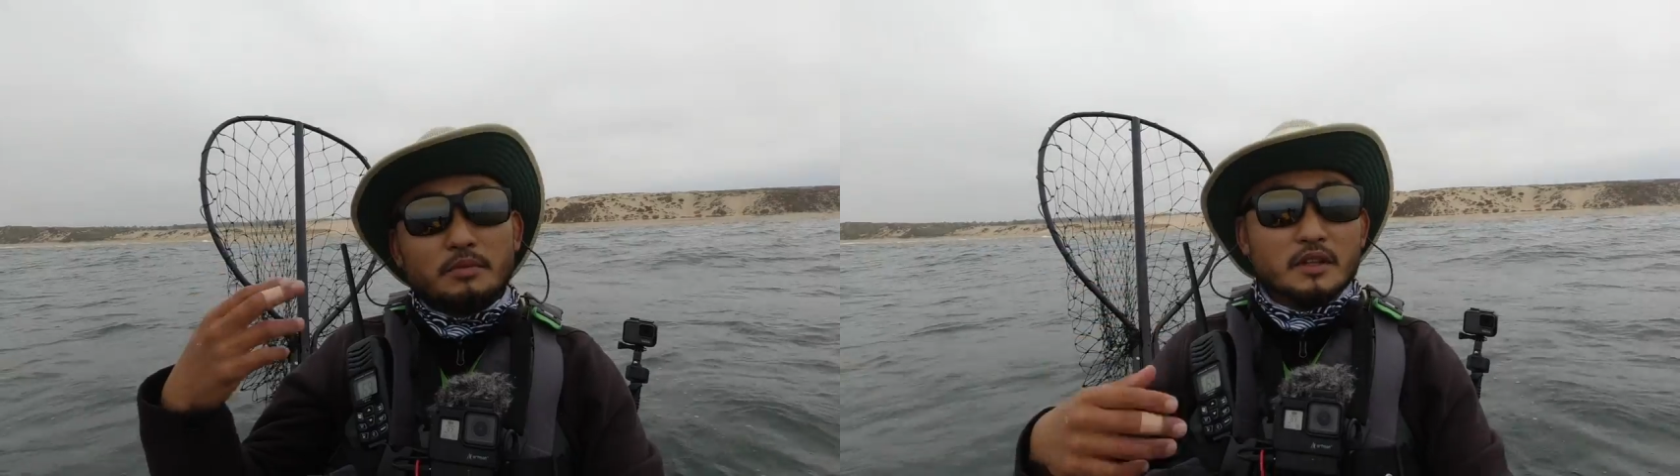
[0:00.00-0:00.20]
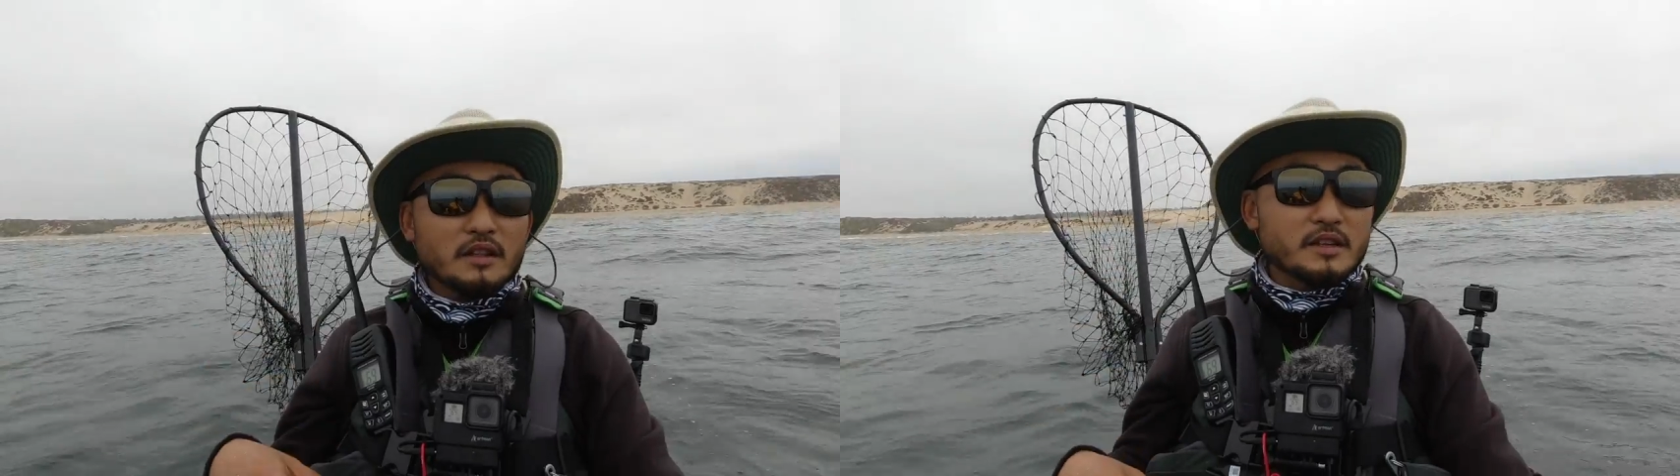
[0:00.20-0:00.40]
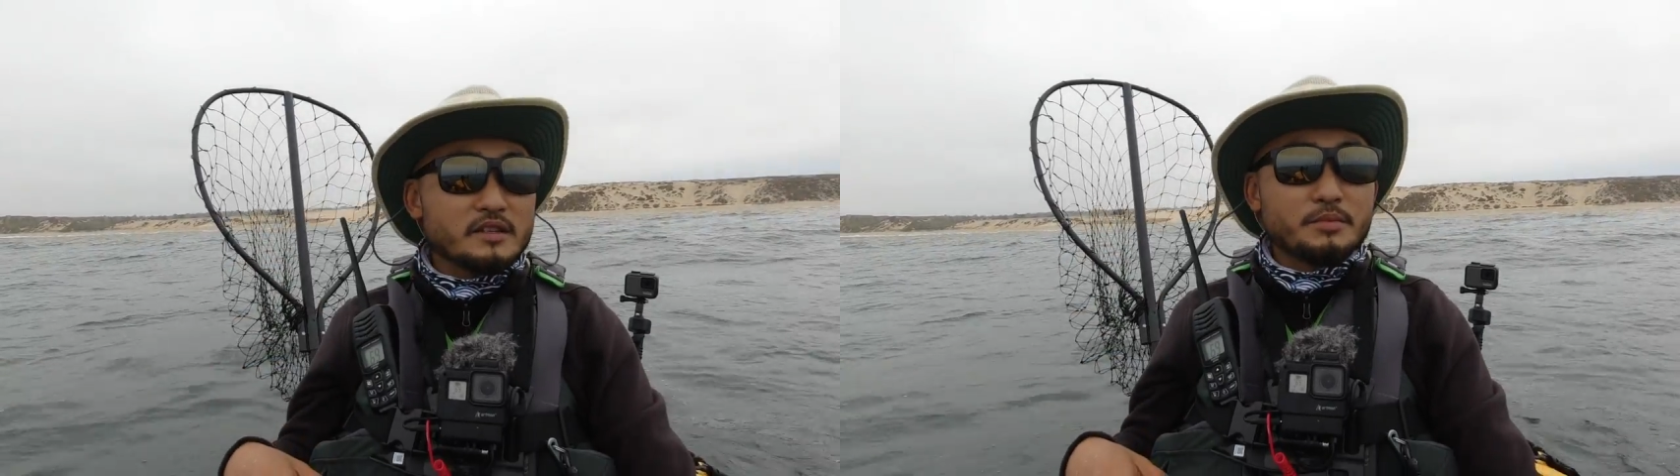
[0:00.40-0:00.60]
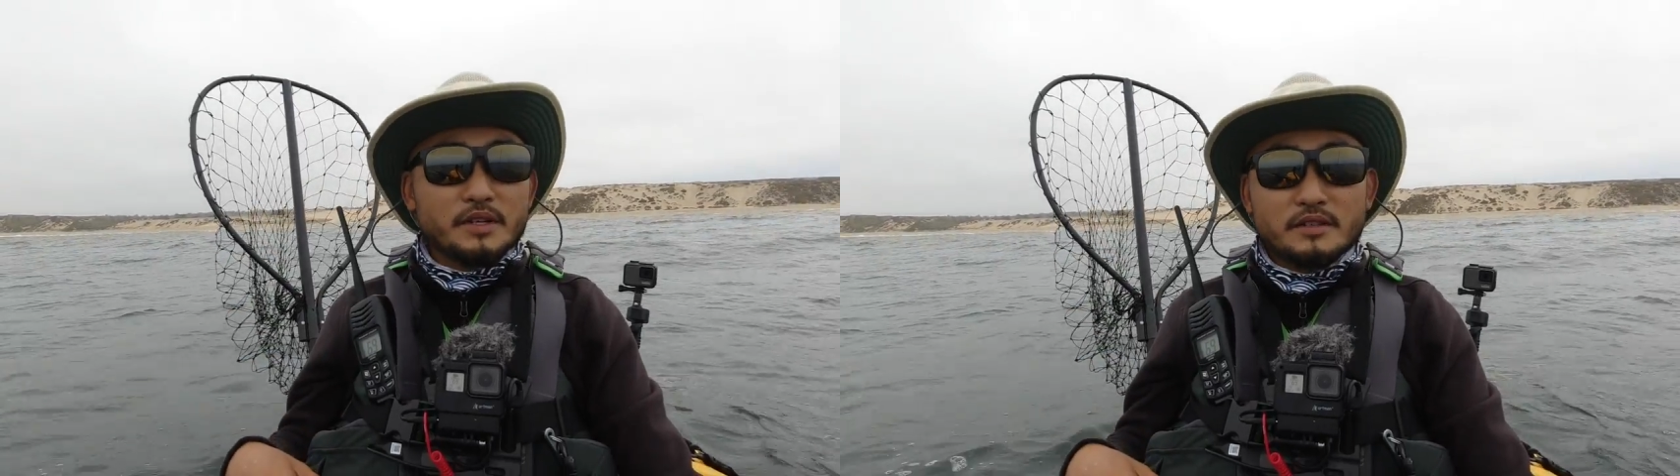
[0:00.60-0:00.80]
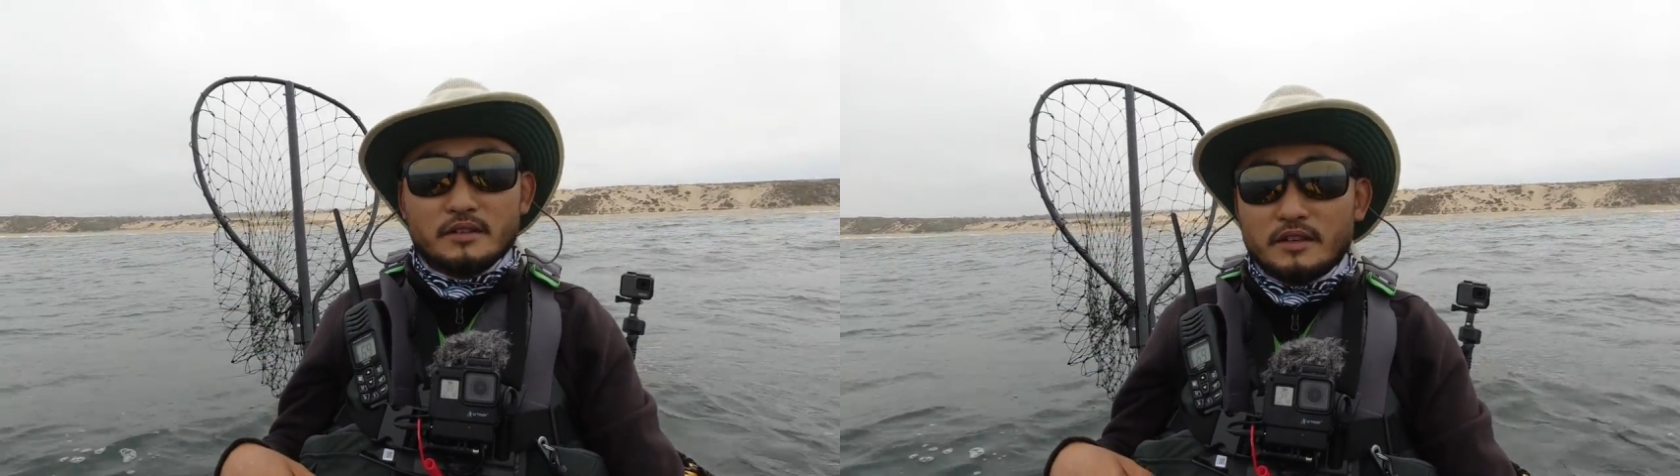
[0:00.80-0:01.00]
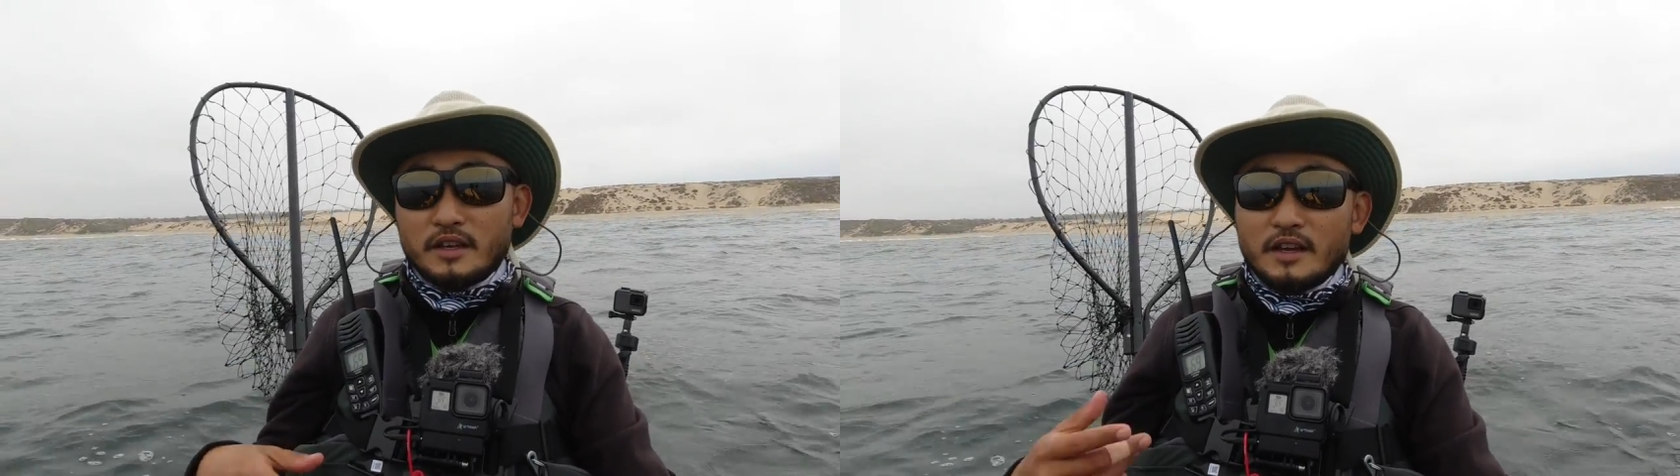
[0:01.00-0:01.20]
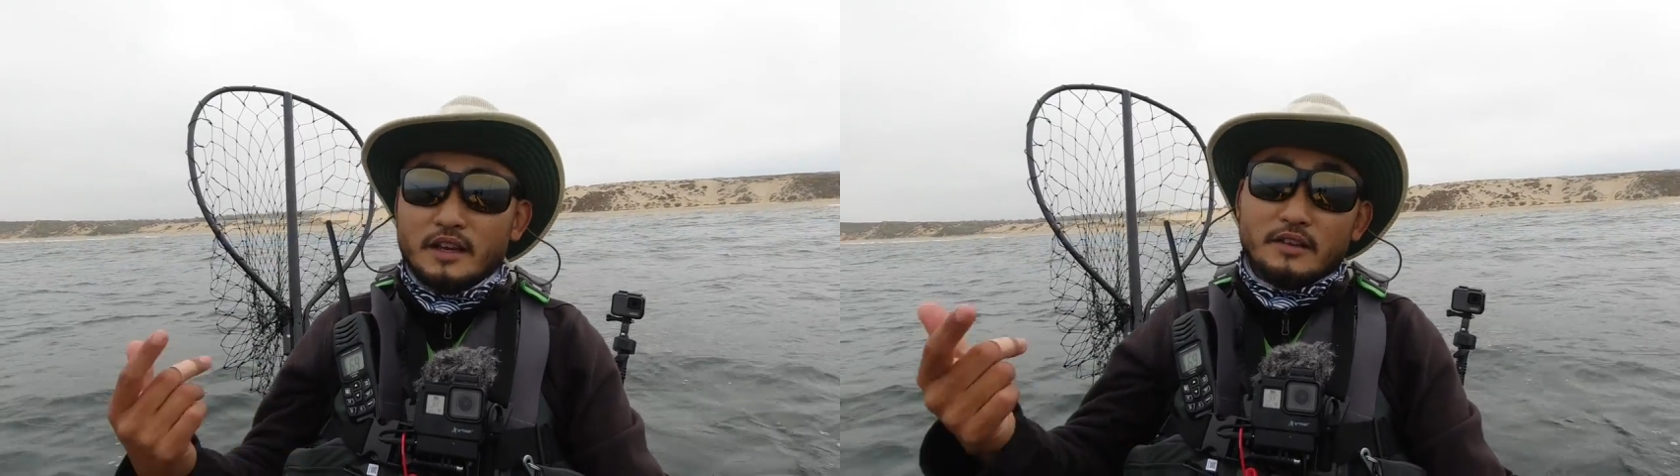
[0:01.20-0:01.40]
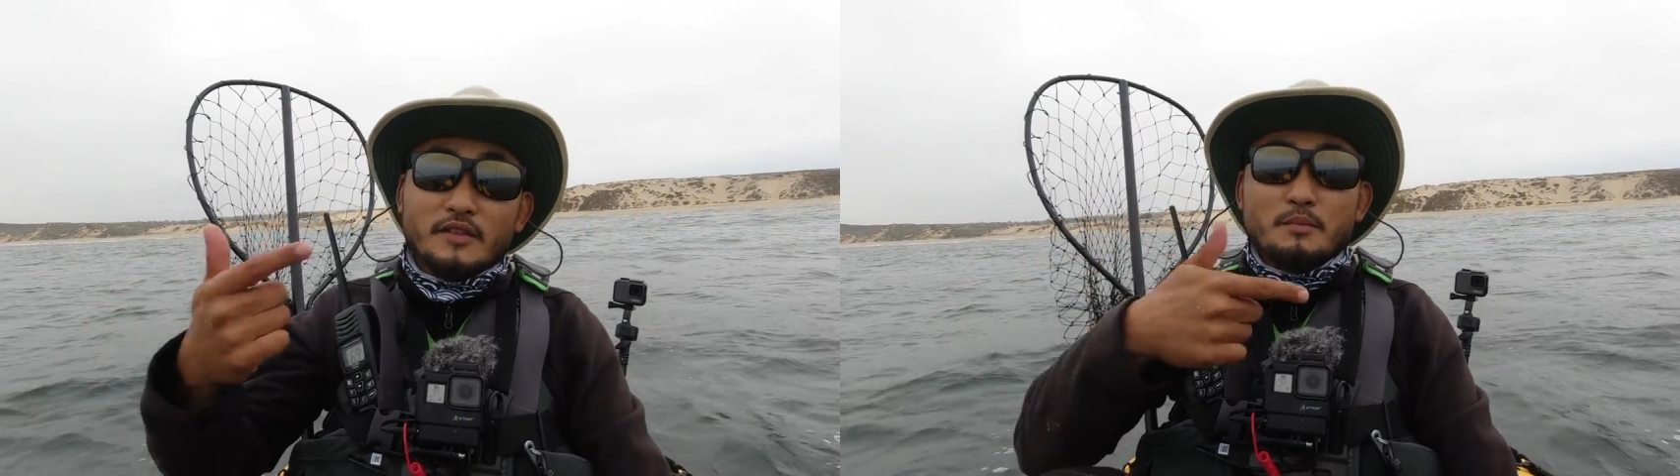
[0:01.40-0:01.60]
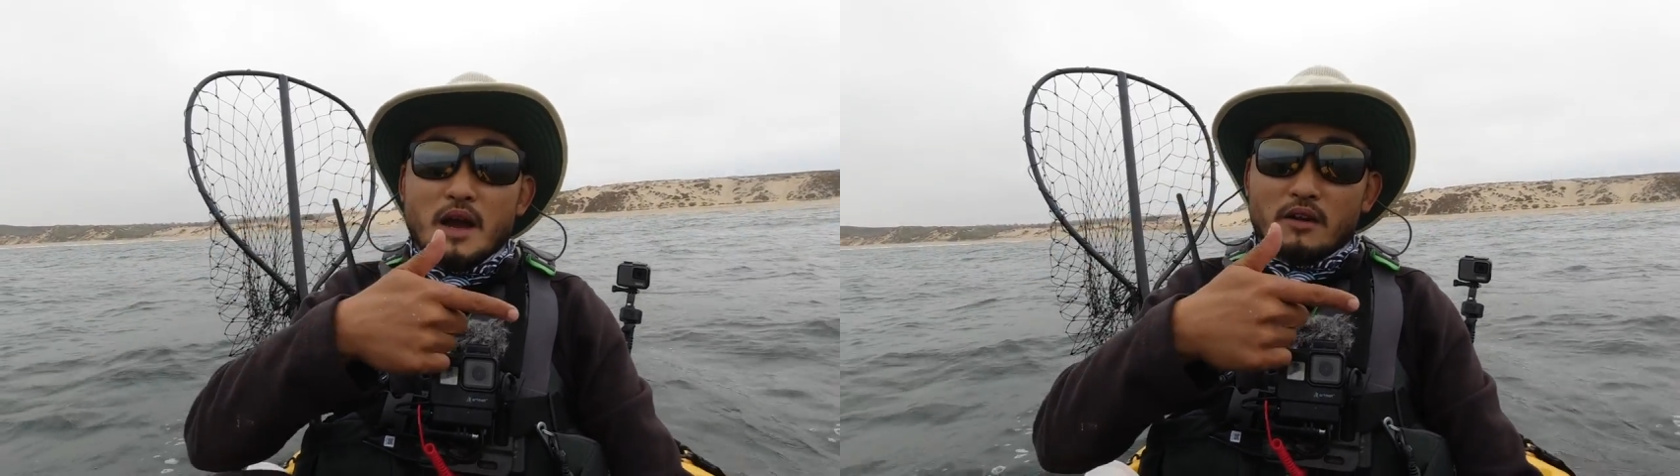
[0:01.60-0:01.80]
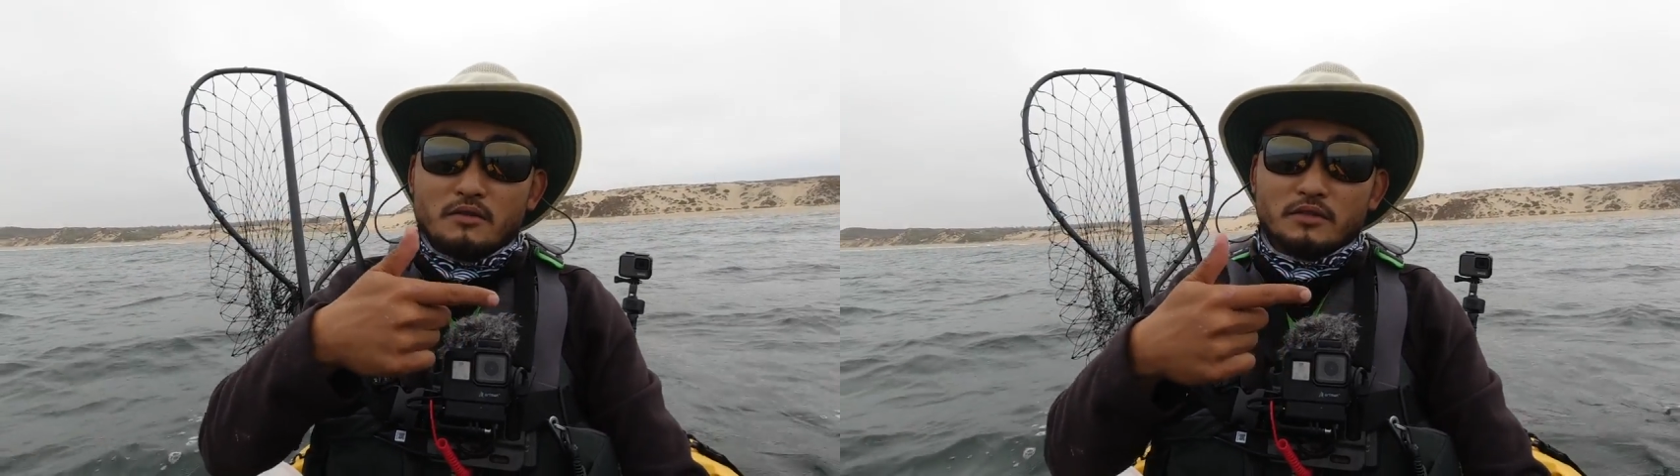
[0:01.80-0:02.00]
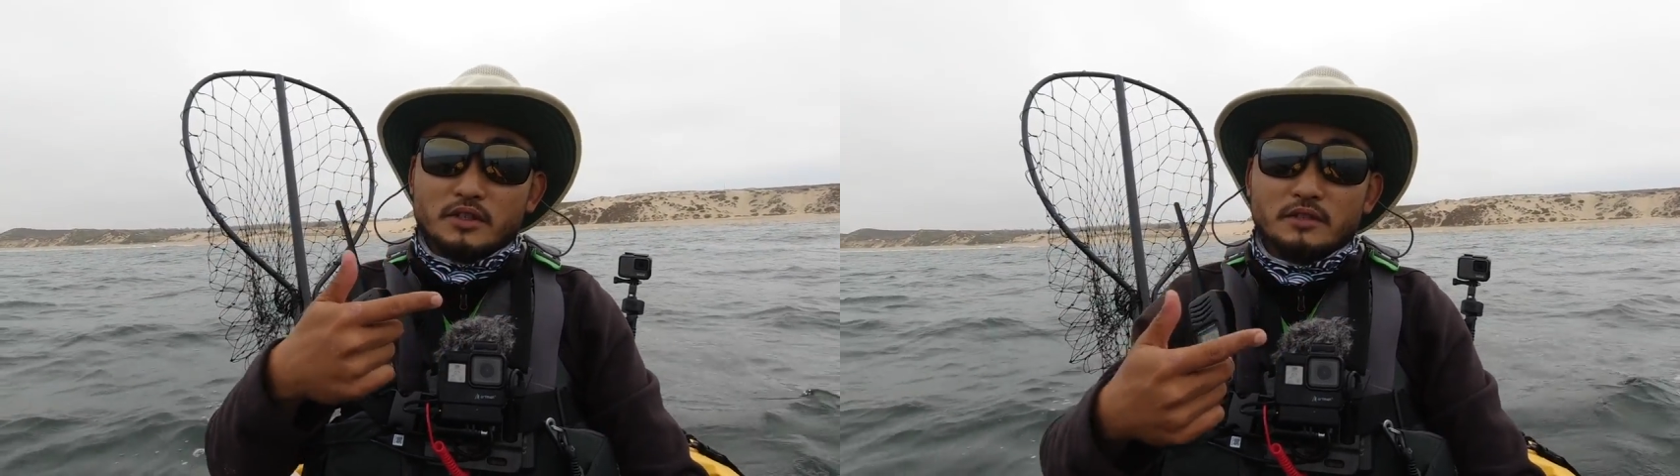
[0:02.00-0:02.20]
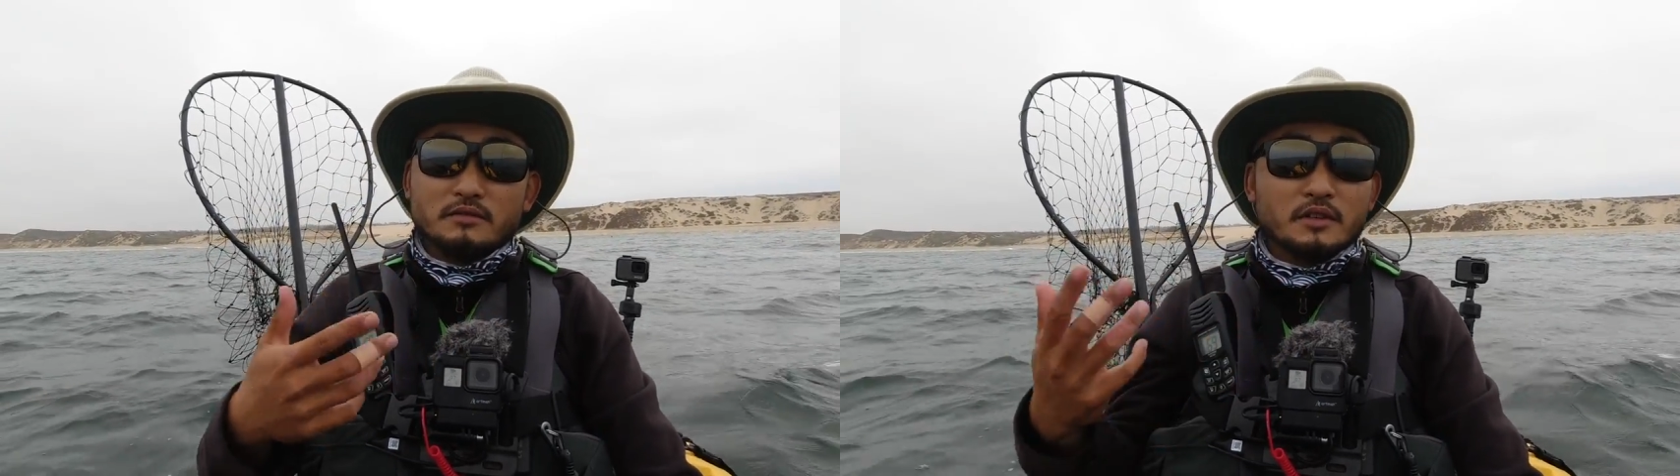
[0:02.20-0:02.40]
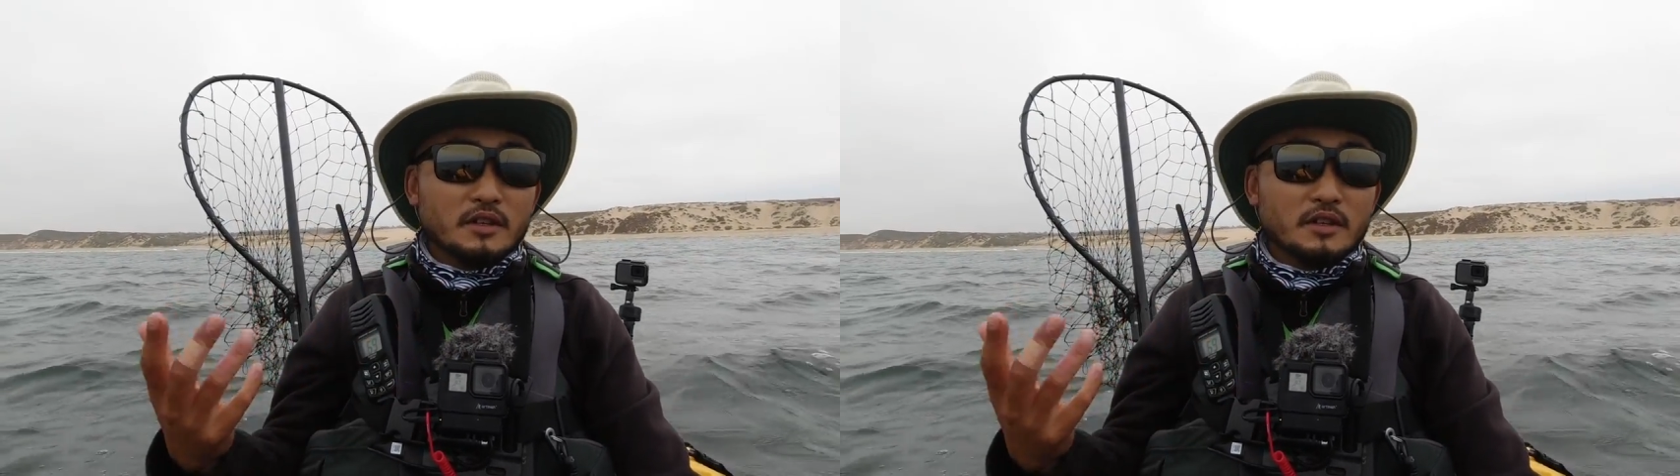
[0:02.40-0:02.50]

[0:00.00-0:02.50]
of the list basically even mackerel too